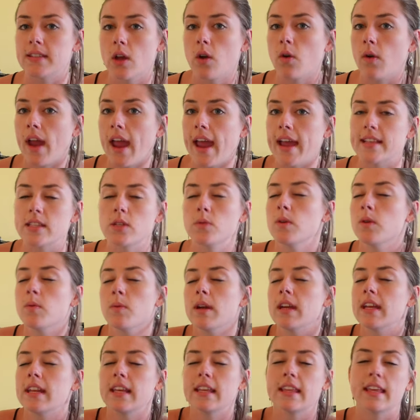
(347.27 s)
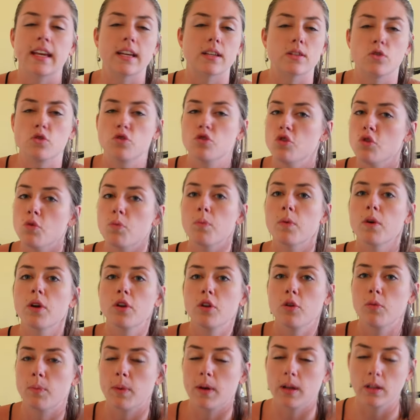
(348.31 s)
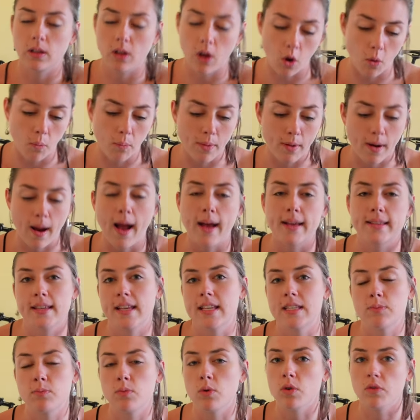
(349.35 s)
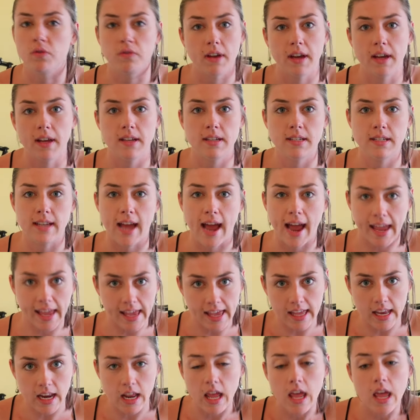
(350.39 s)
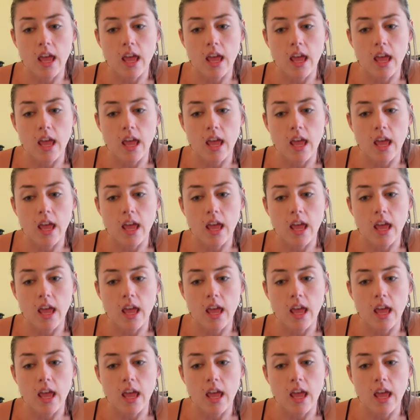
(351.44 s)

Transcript: Okay, so we were eating like a super duper low processed PUFA diet.